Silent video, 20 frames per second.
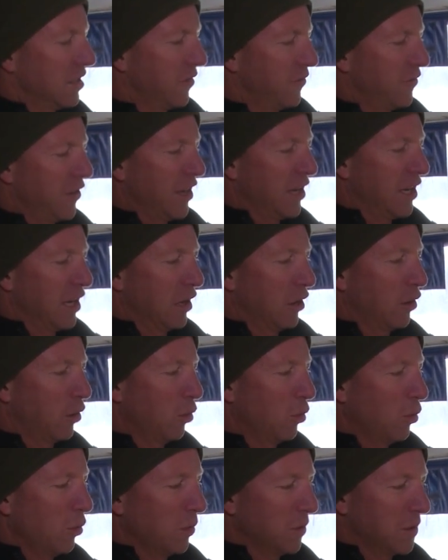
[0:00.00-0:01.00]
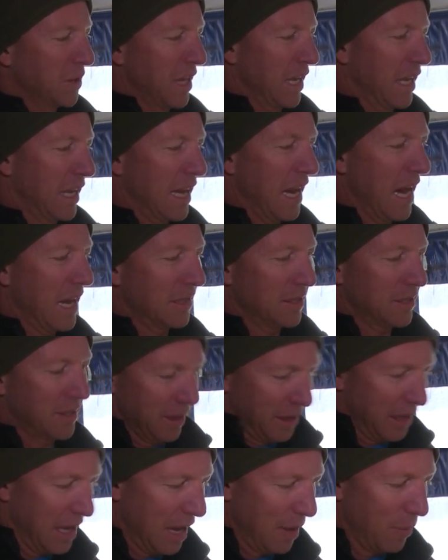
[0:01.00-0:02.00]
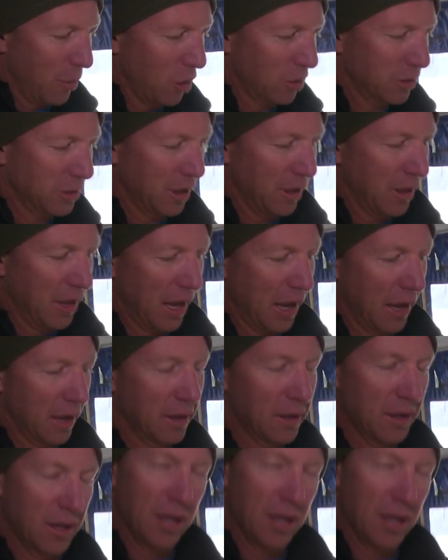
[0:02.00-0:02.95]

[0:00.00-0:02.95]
defending claws, the guts, the gearbox in there.